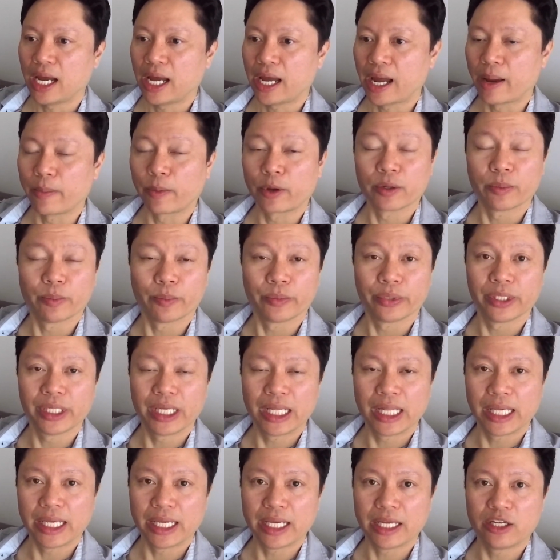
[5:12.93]
I'm
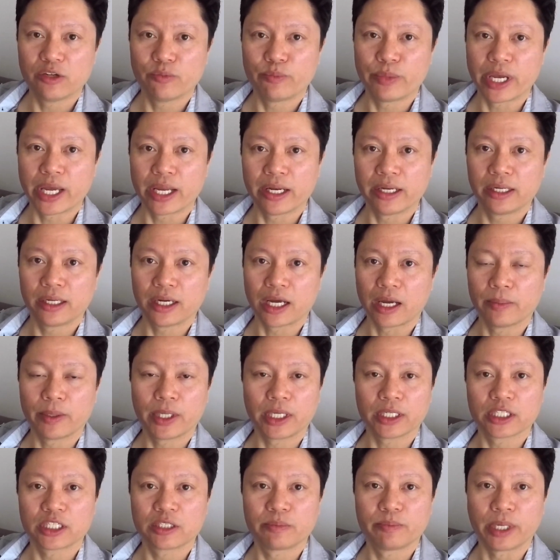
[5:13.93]
completely independent. I'm
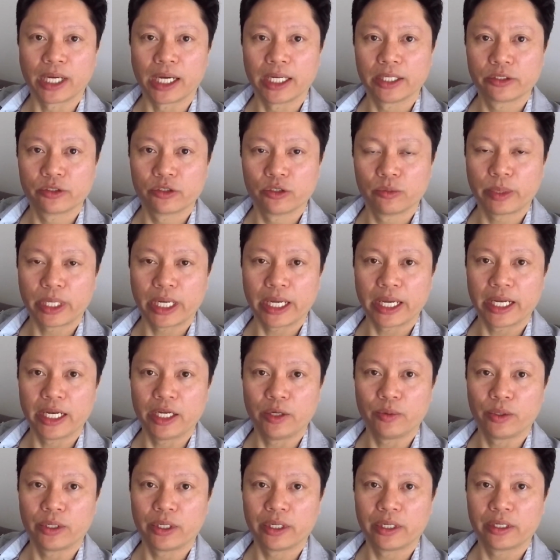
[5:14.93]
not sponsored by
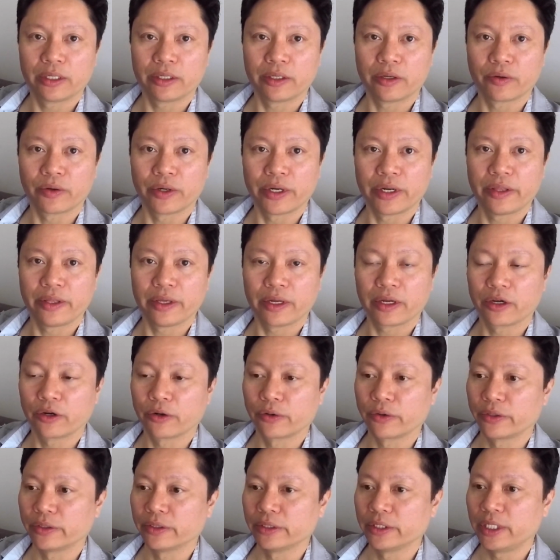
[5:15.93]
anyone or anything
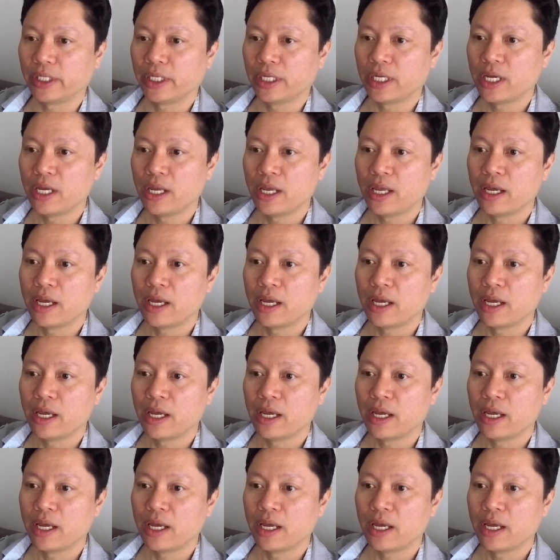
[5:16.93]
currently.